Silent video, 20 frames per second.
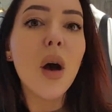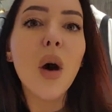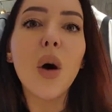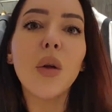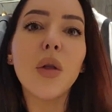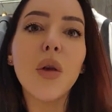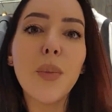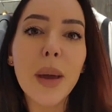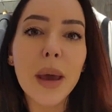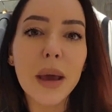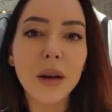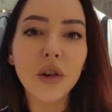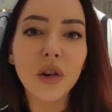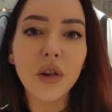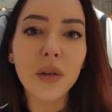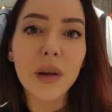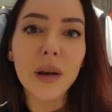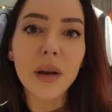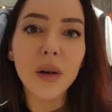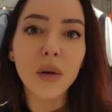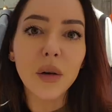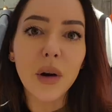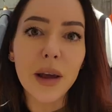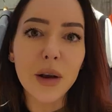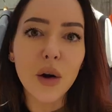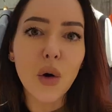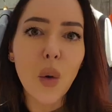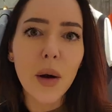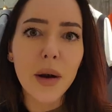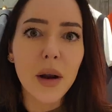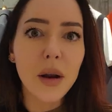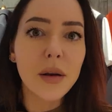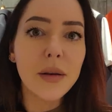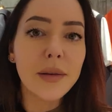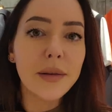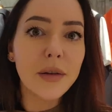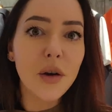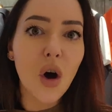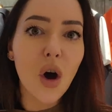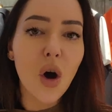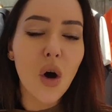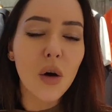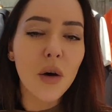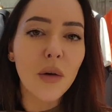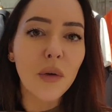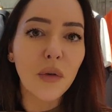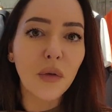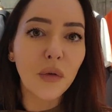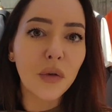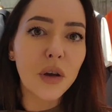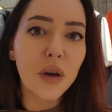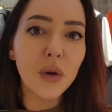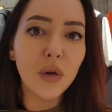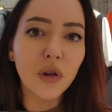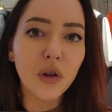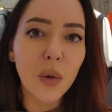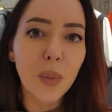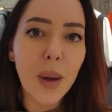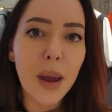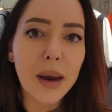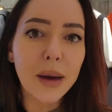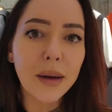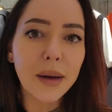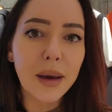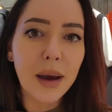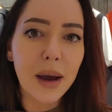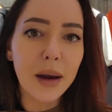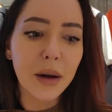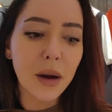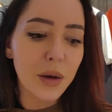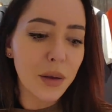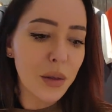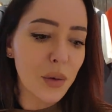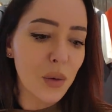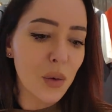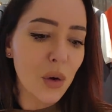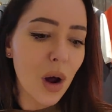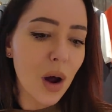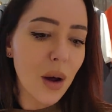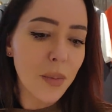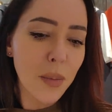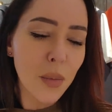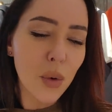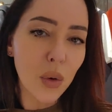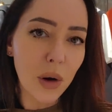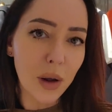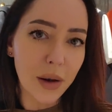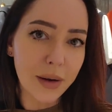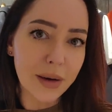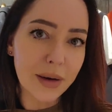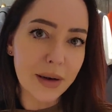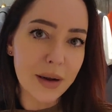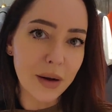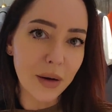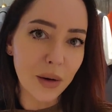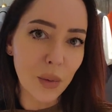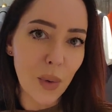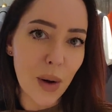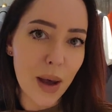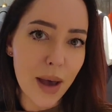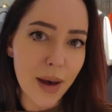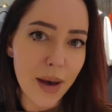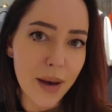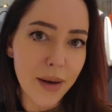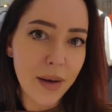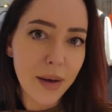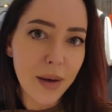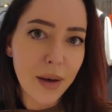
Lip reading: on the pictures it looked like quite a dark fuchsia pink, and I thought I'm more likely going to wear